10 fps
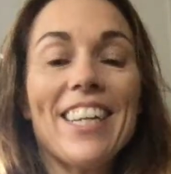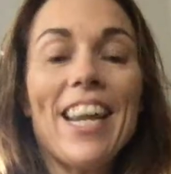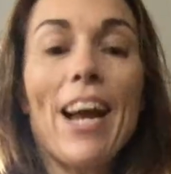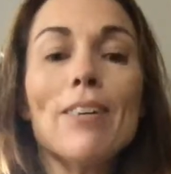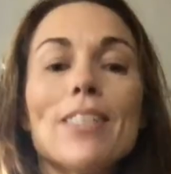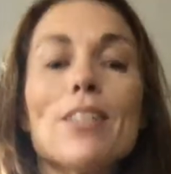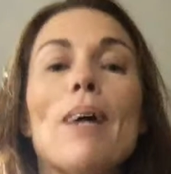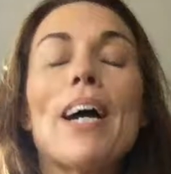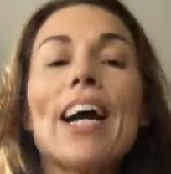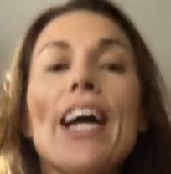How is
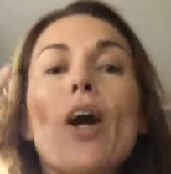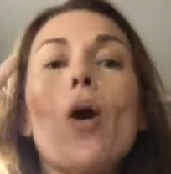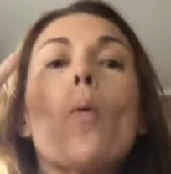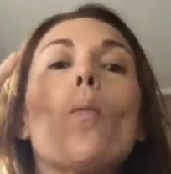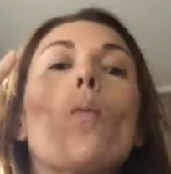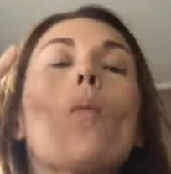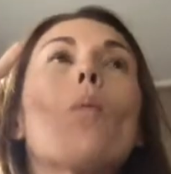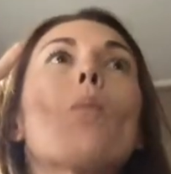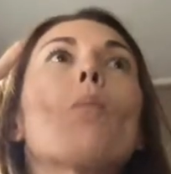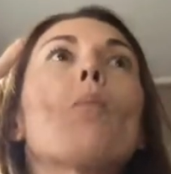my
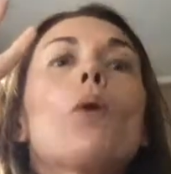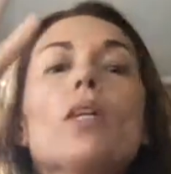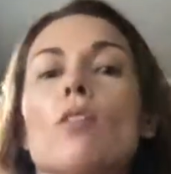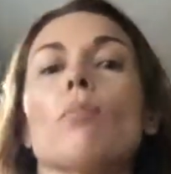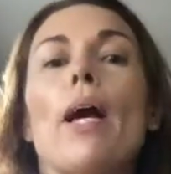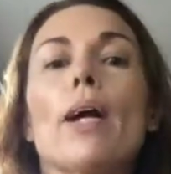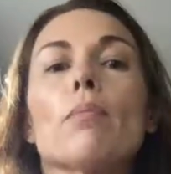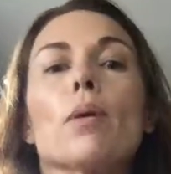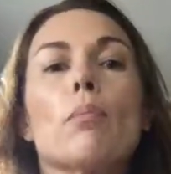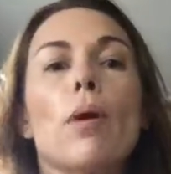Witch of
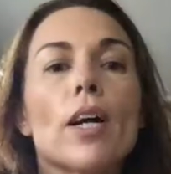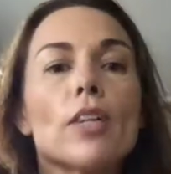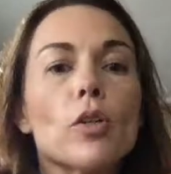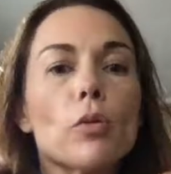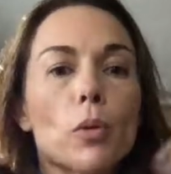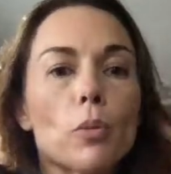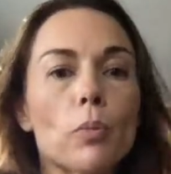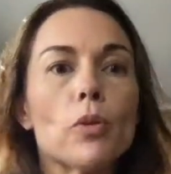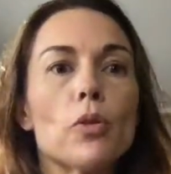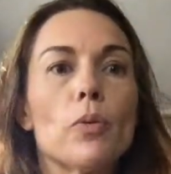Blackbird Pond group
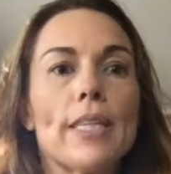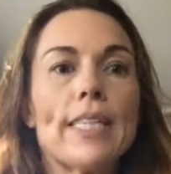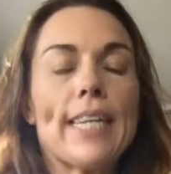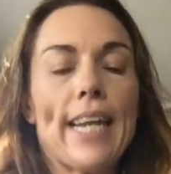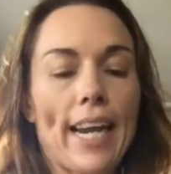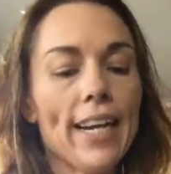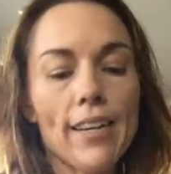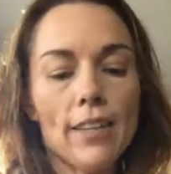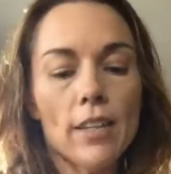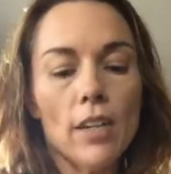doing today?